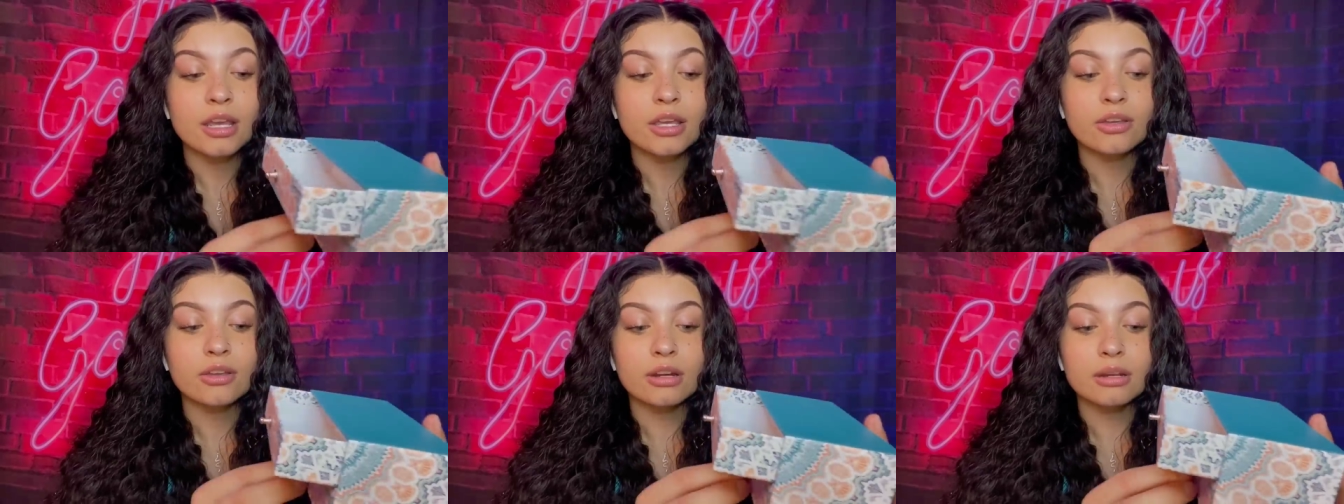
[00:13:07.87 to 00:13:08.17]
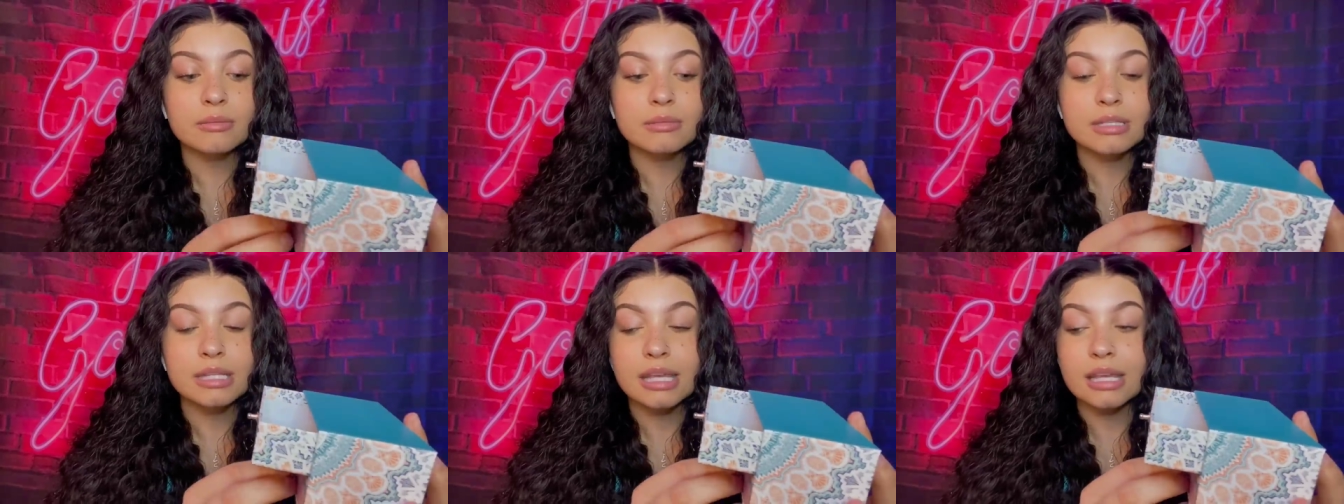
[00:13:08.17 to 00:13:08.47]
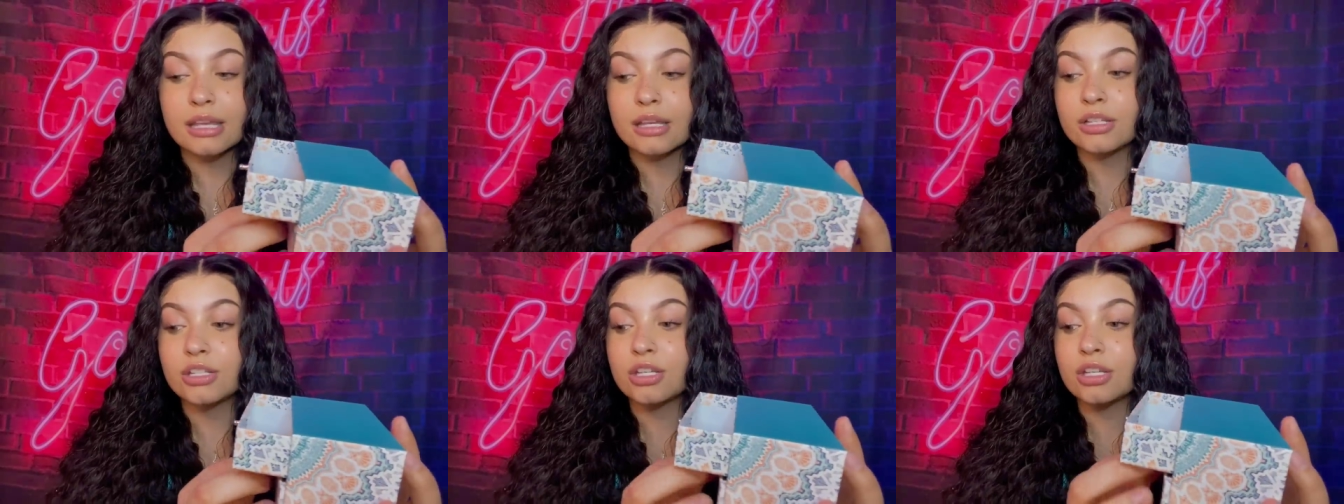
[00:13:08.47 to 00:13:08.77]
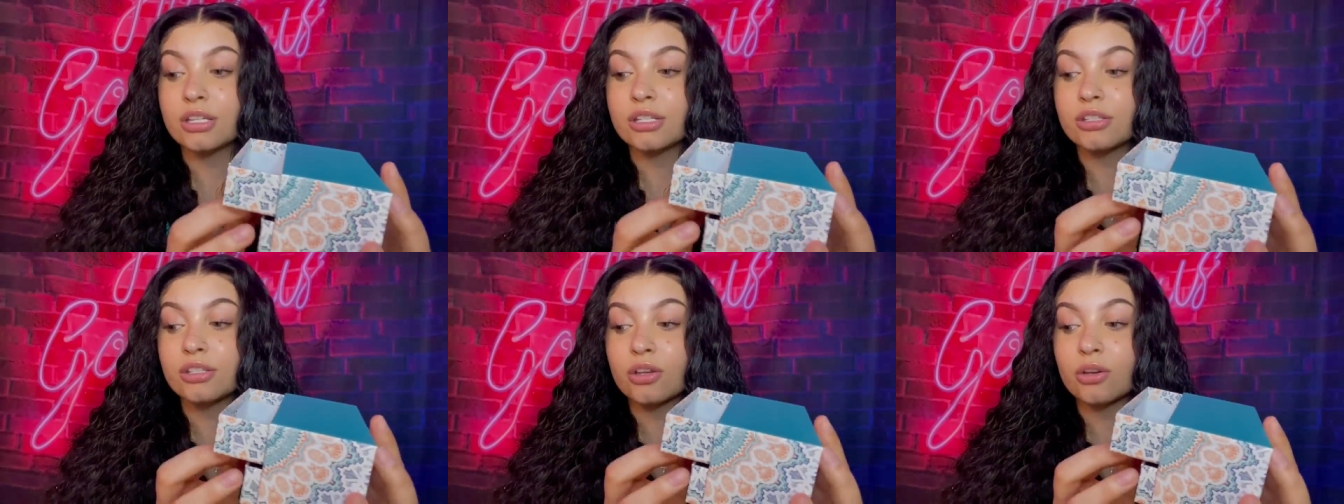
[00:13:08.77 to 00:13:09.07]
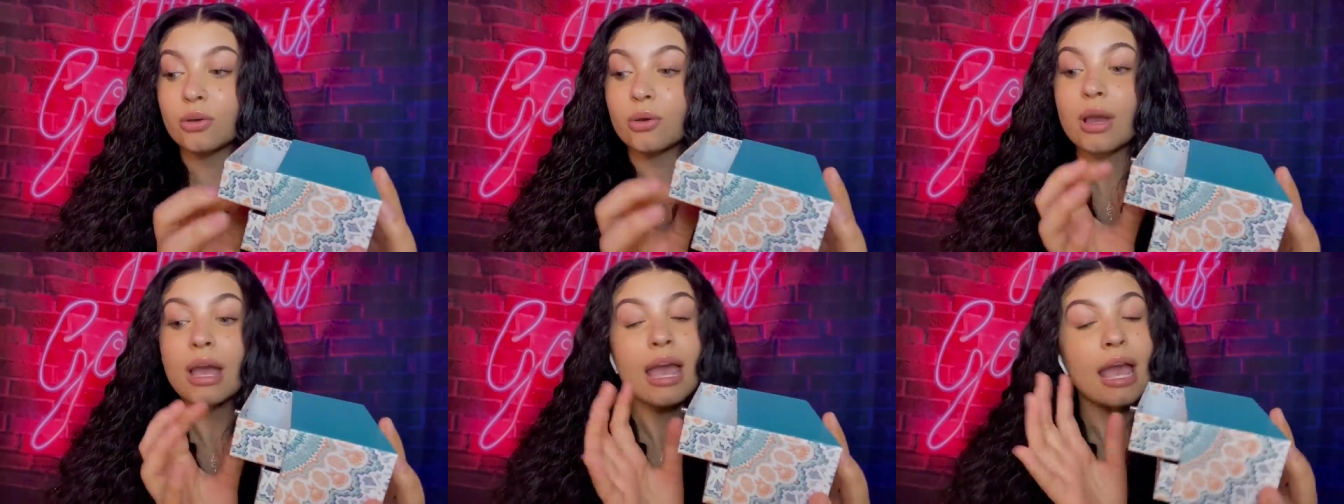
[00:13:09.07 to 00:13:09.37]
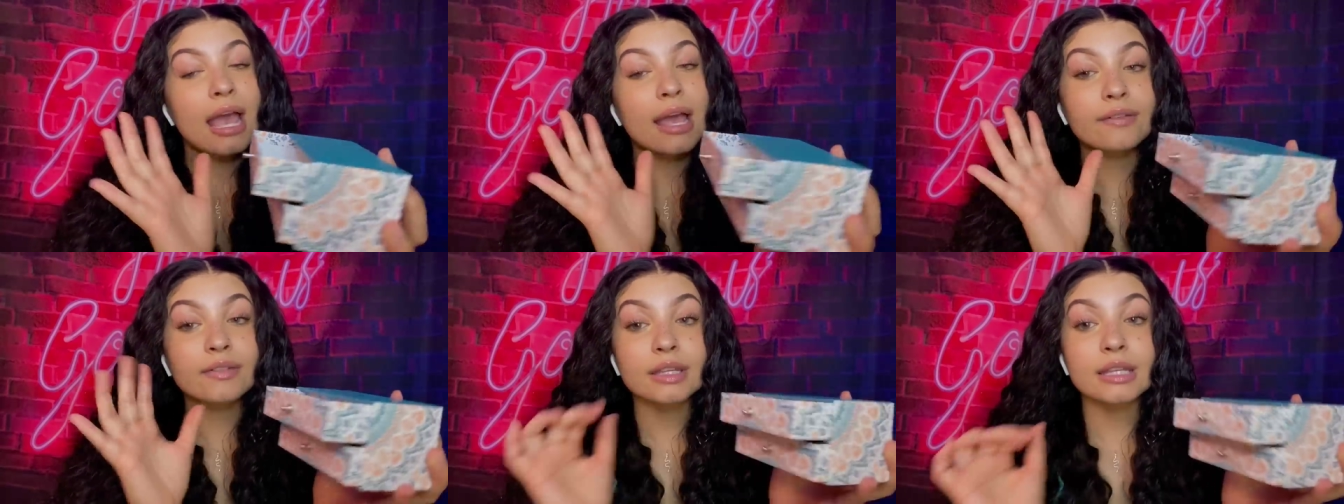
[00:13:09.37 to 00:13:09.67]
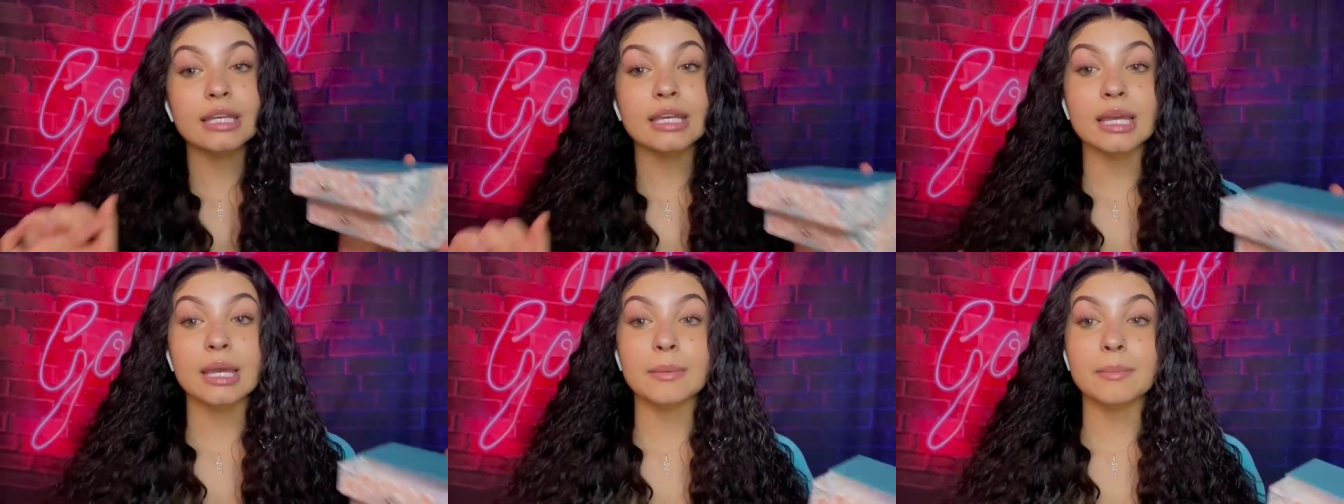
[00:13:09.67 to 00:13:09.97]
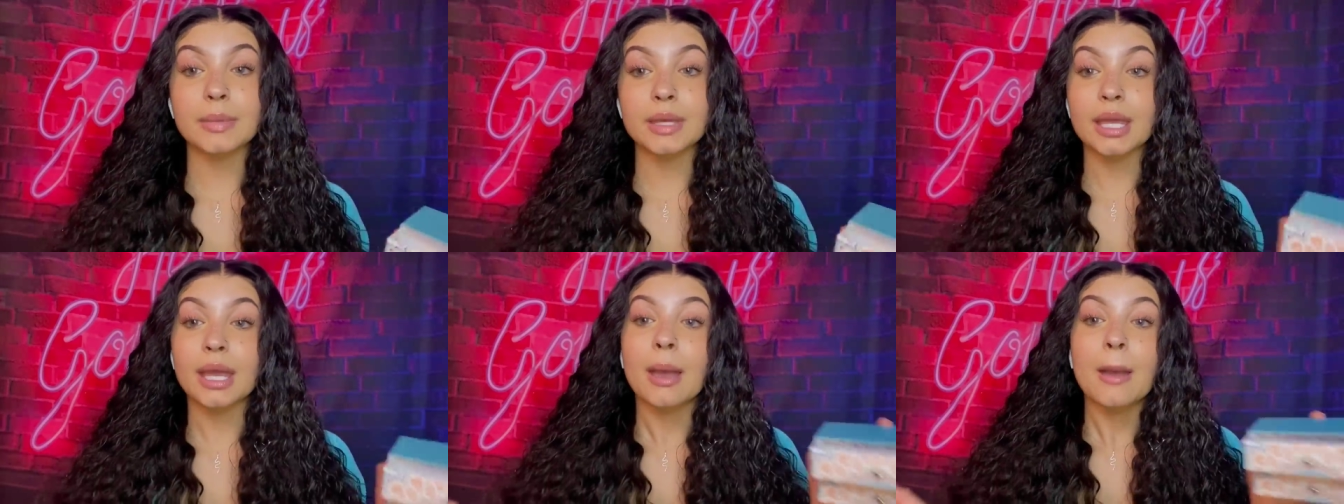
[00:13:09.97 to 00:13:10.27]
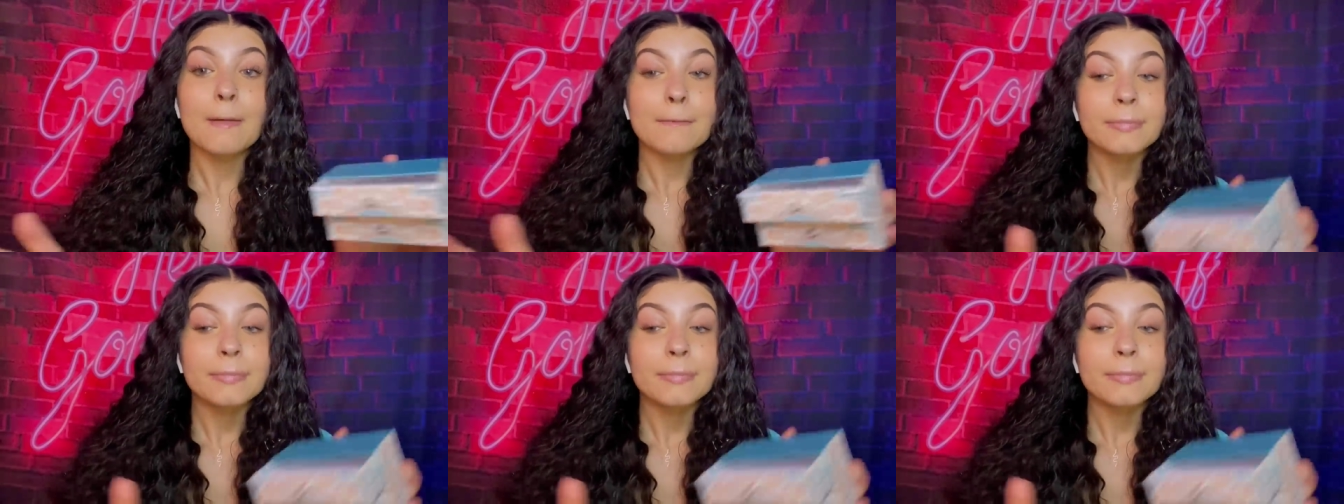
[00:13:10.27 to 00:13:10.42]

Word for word: know what i'm saying just so everything can be